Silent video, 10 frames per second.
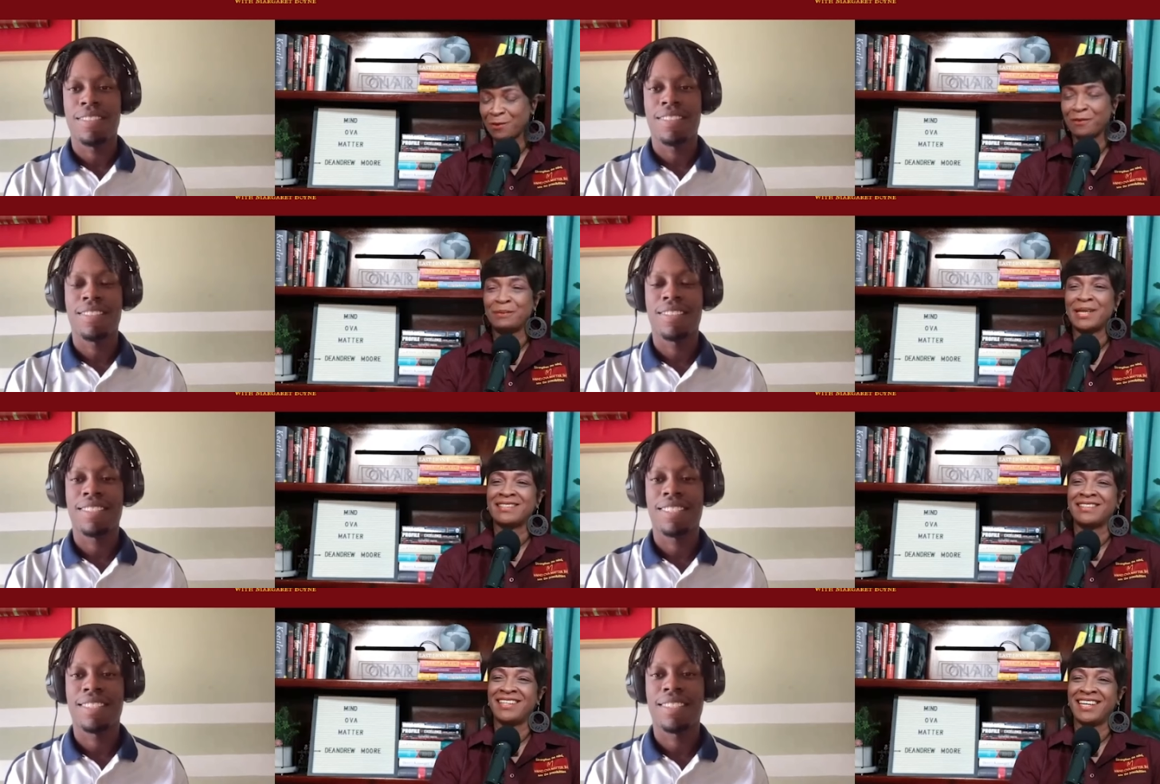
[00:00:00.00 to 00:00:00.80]
Speaker 1: Over
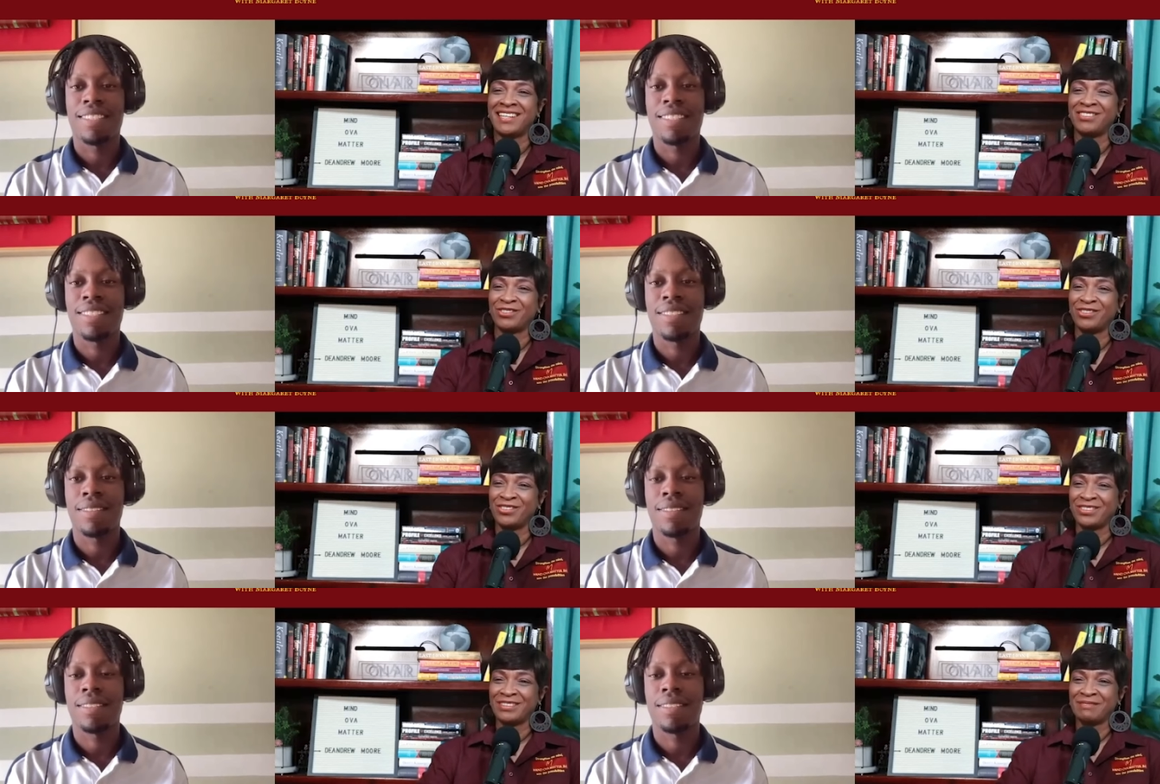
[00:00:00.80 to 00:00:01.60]
Matter, Deandrew.
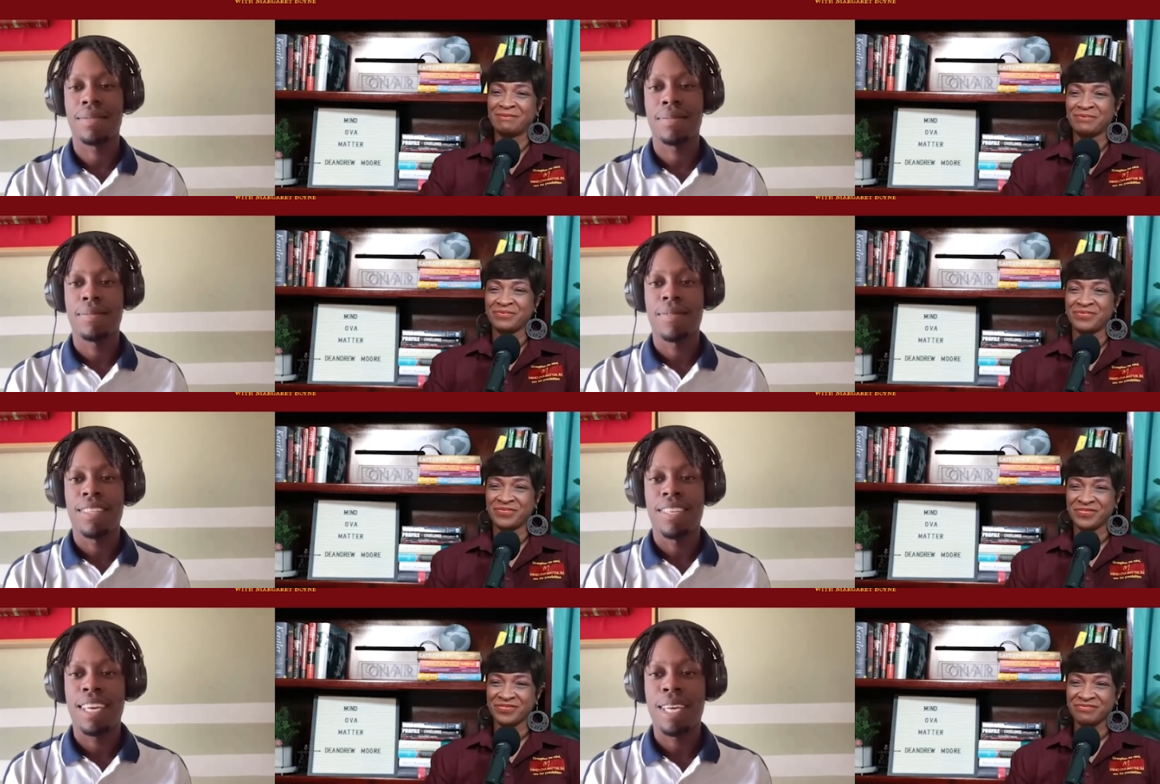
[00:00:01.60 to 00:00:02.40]

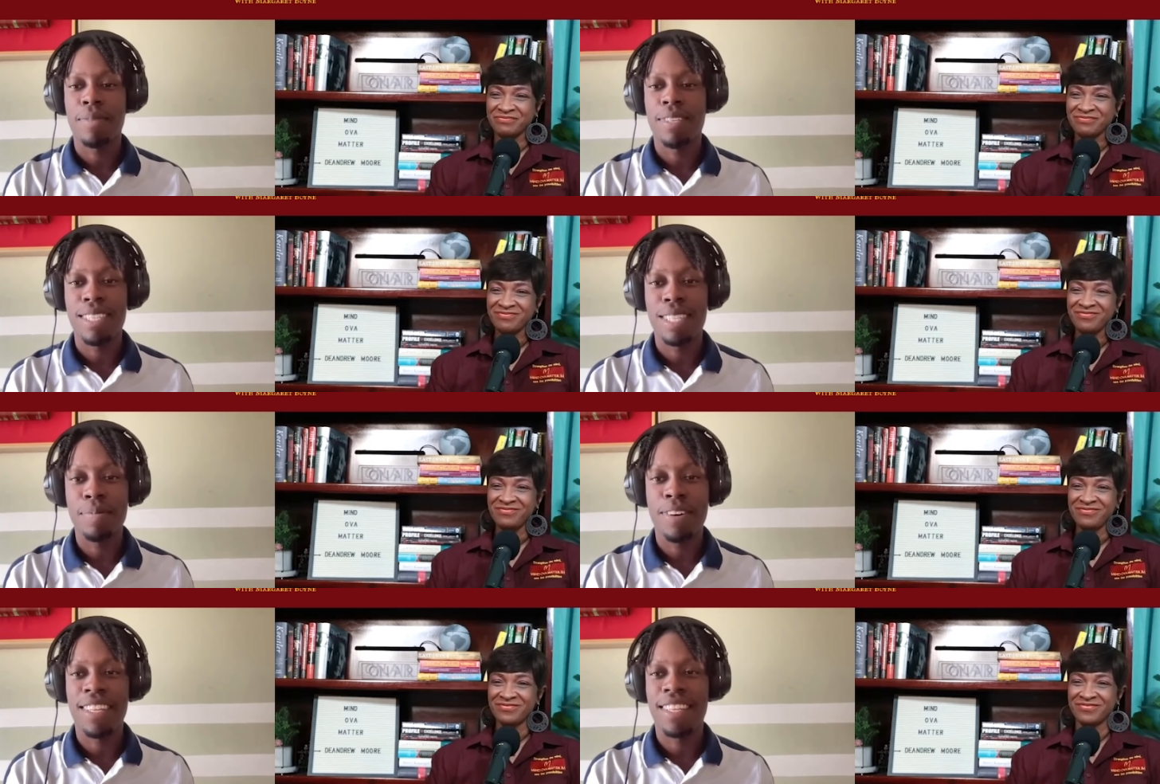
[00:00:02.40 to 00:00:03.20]
Speaker 2: Hey, Mrs.
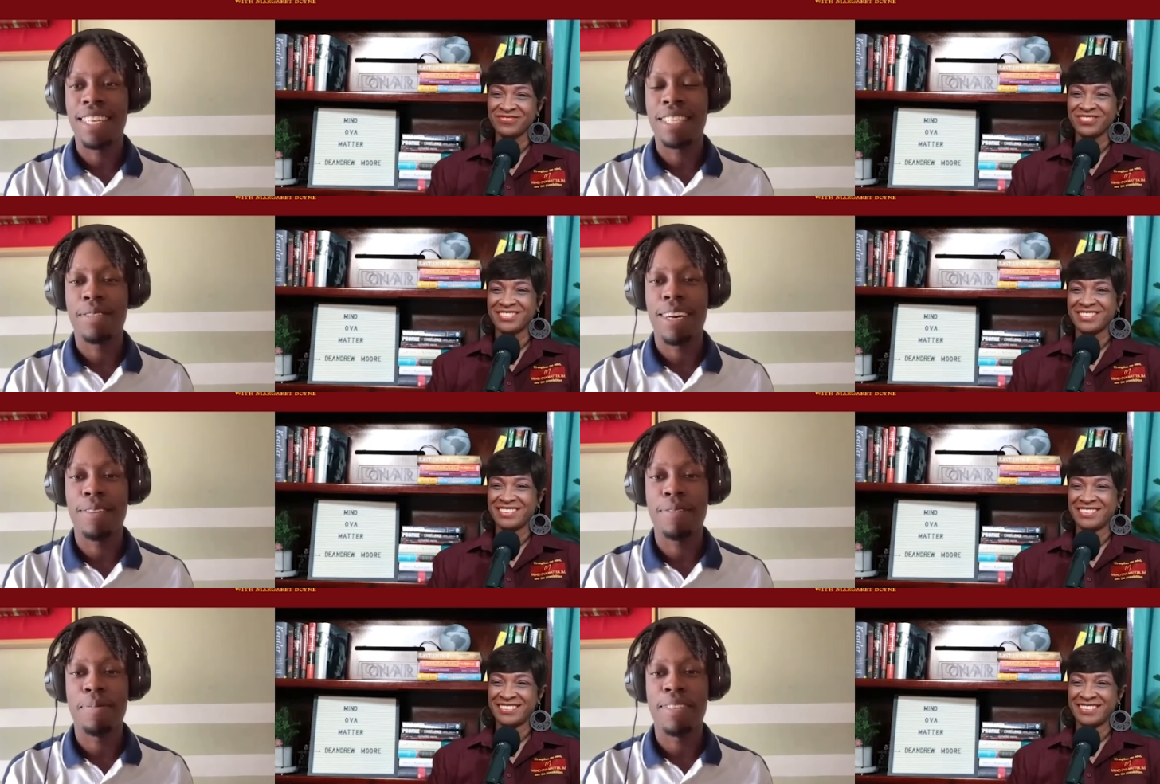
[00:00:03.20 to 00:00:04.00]
Boyne, thanks for
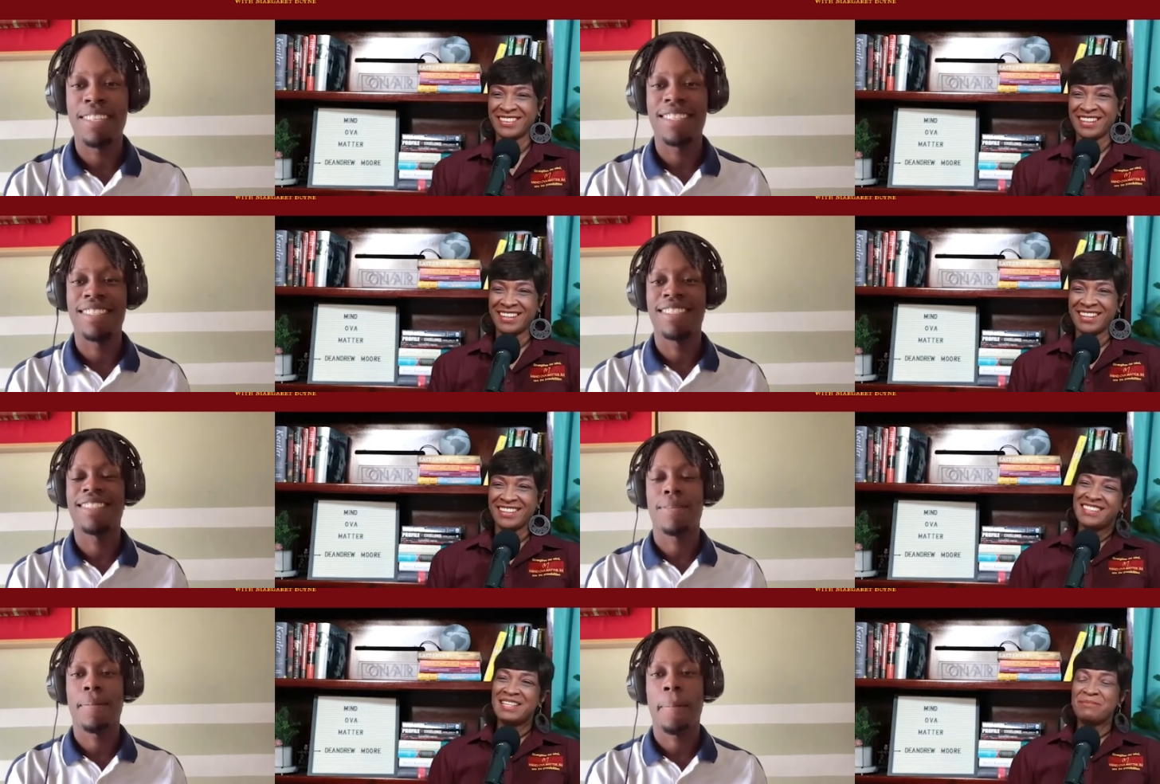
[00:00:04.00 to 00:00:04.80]
having me.
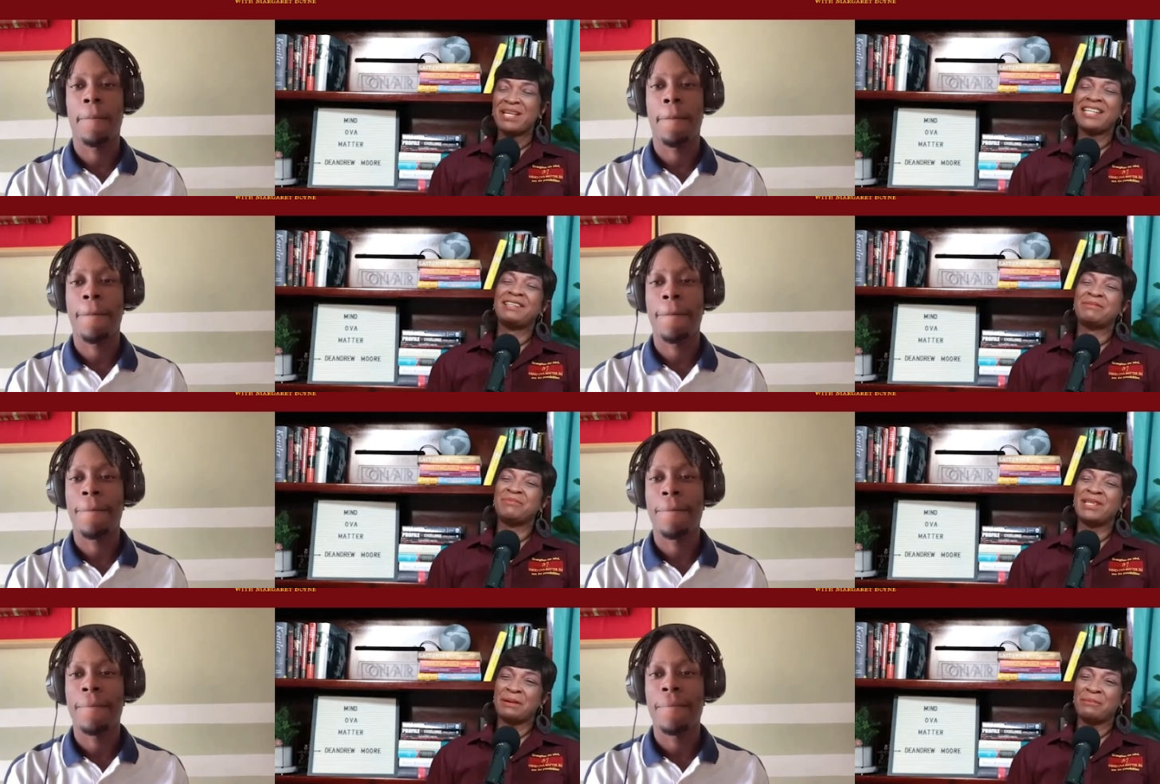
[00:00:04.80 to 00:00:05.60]
Speaker 1: Tell me a little
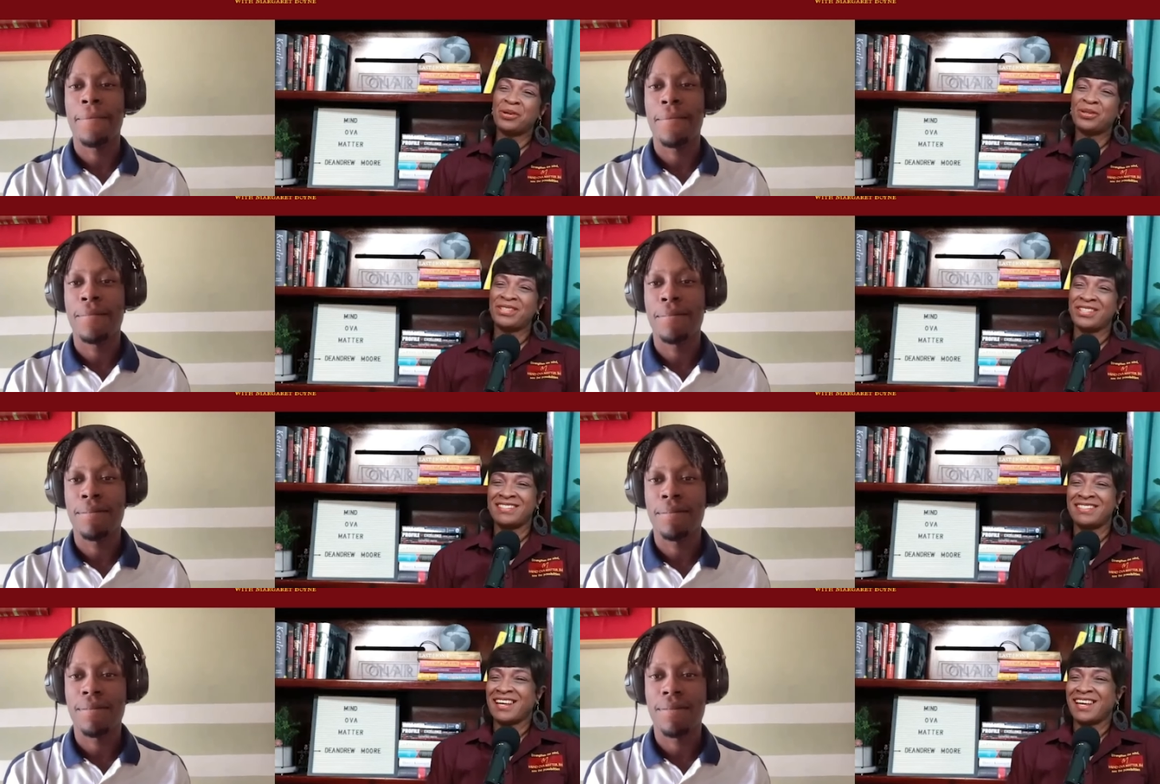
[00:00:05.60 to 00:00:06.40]
bit about
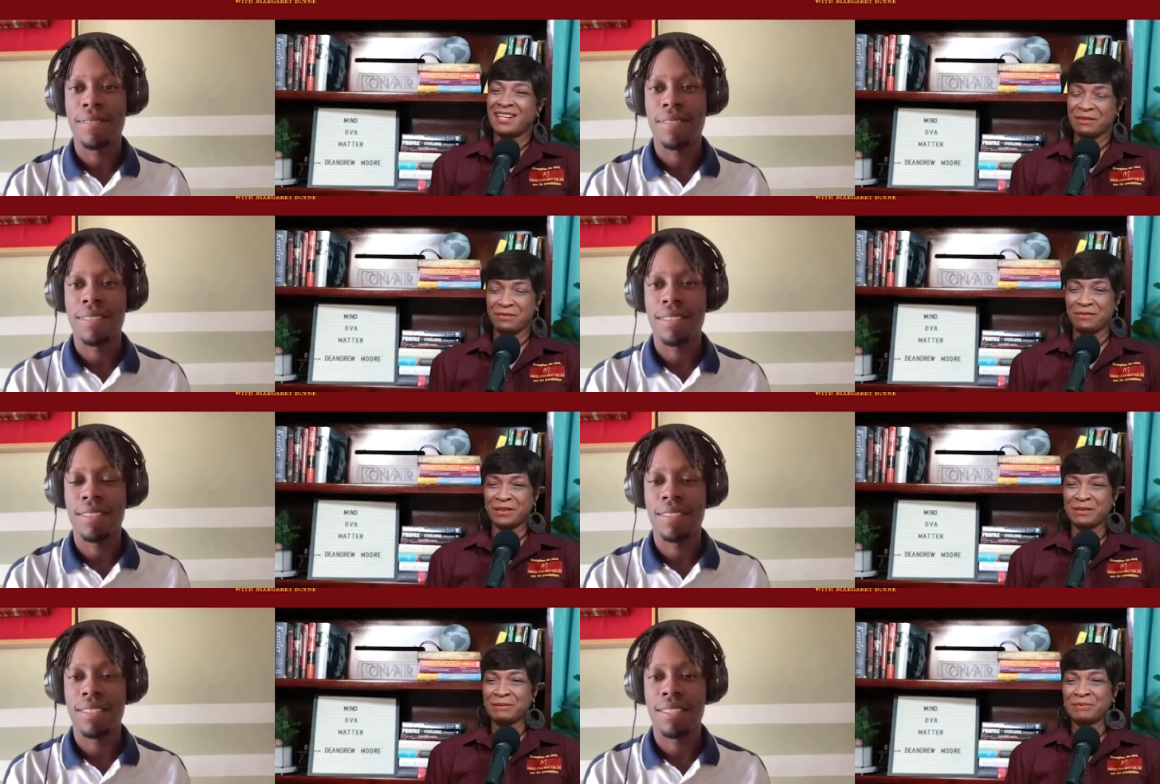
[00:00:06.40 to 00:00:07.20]
yourself.
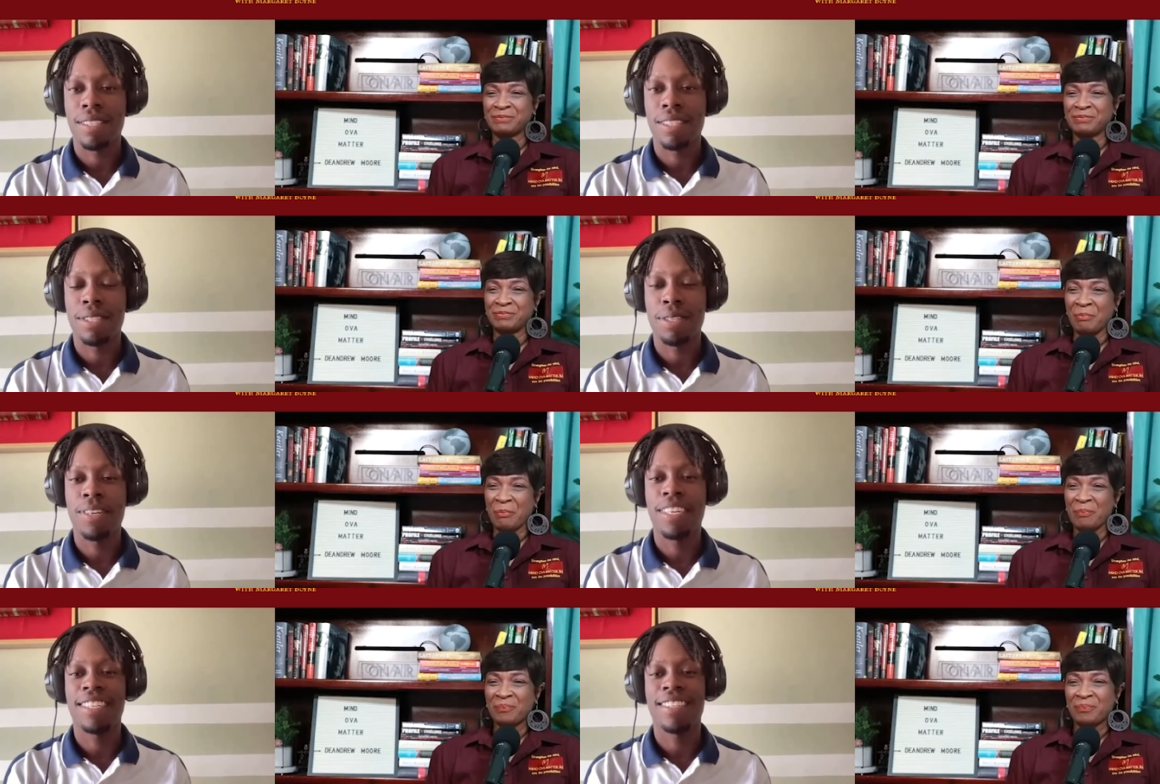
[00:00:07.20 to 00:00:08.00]

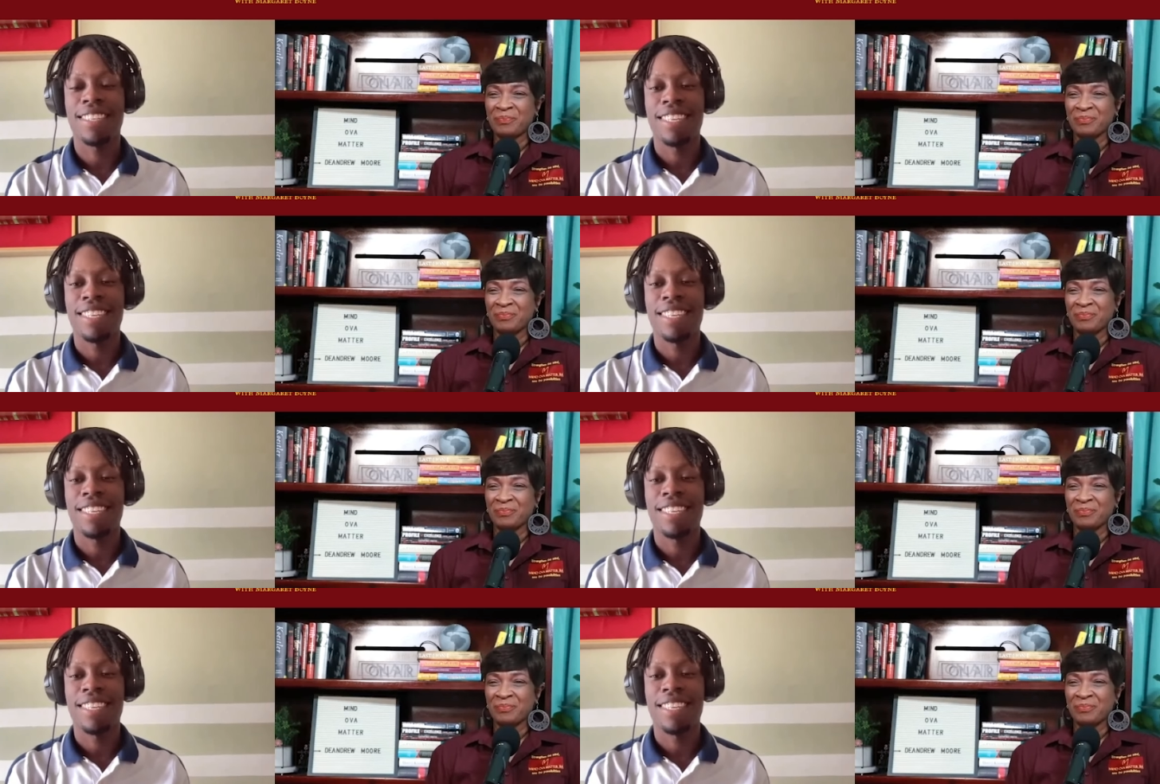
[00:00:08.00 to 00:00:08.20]
Speaker 2: Sure.